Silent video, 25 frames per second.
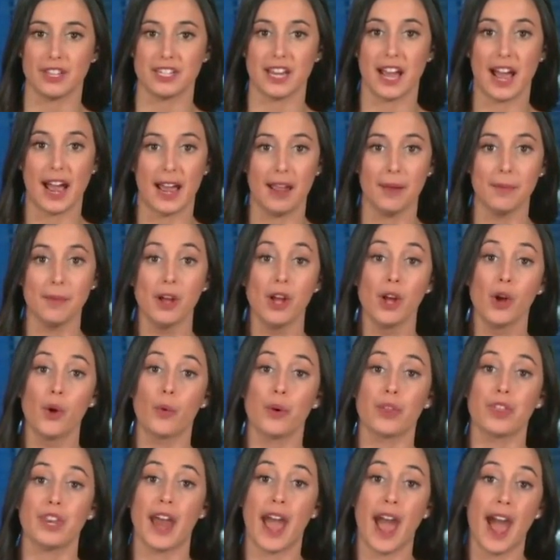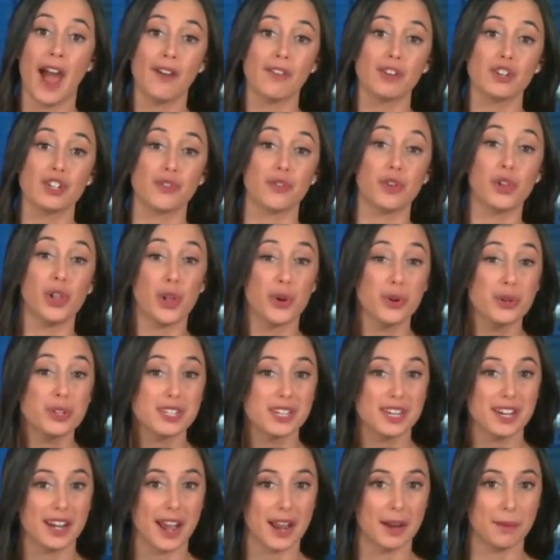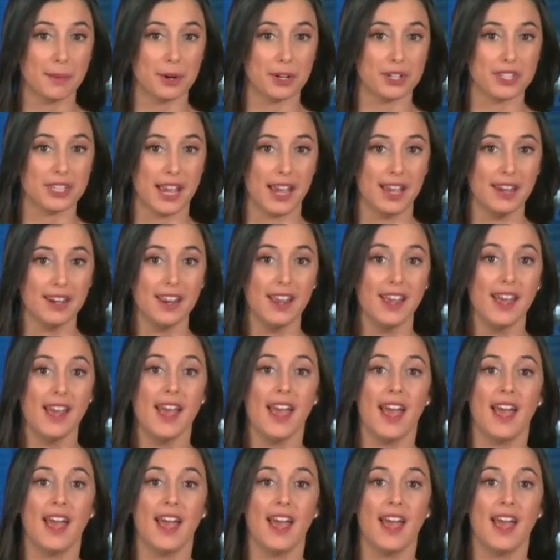of the time with an average of close to 9%.